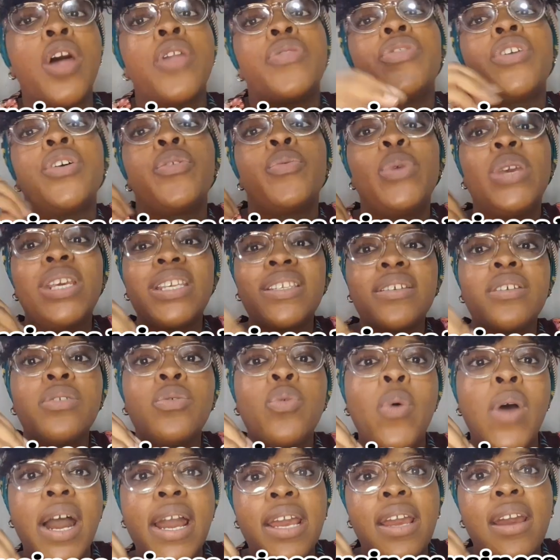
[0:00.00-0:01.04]
The reason
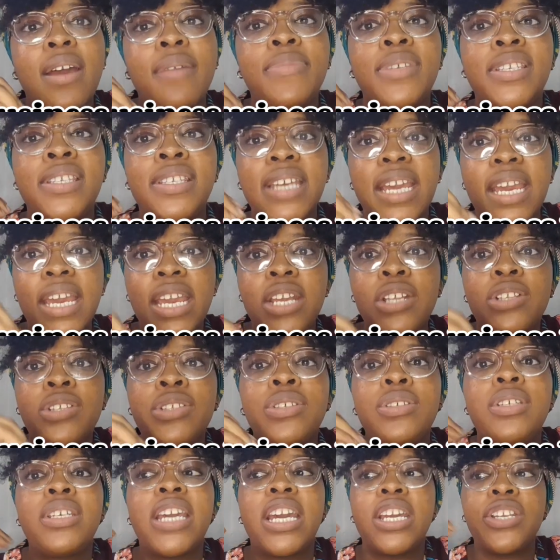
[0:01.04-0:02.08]
why I'm saying
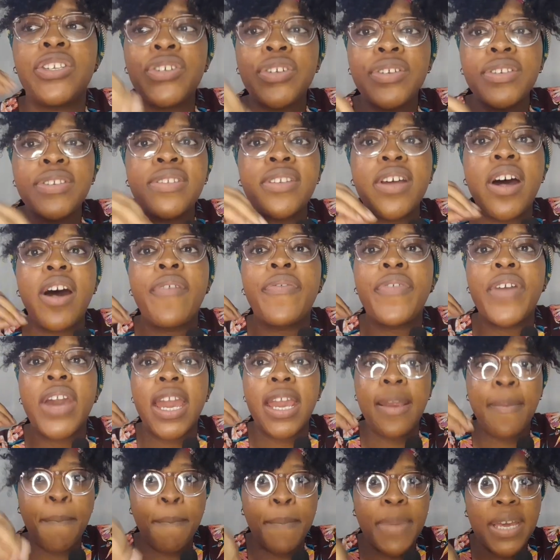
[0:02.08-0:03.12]
get yourself
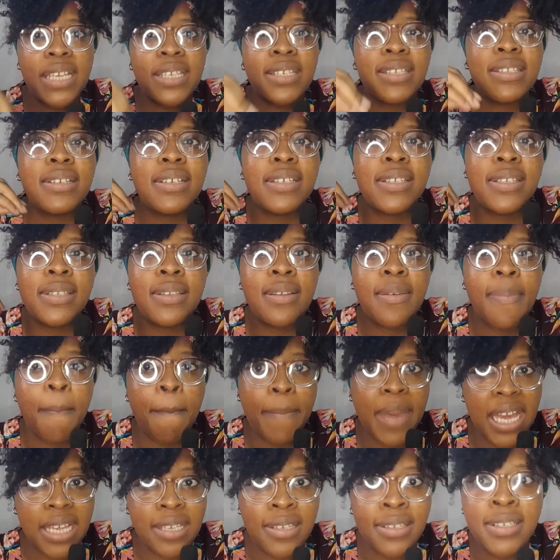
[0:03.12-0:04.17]
a business
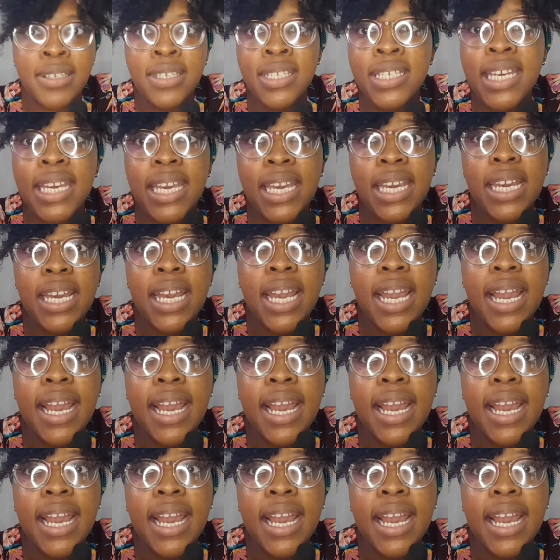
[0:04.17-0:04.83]
bestie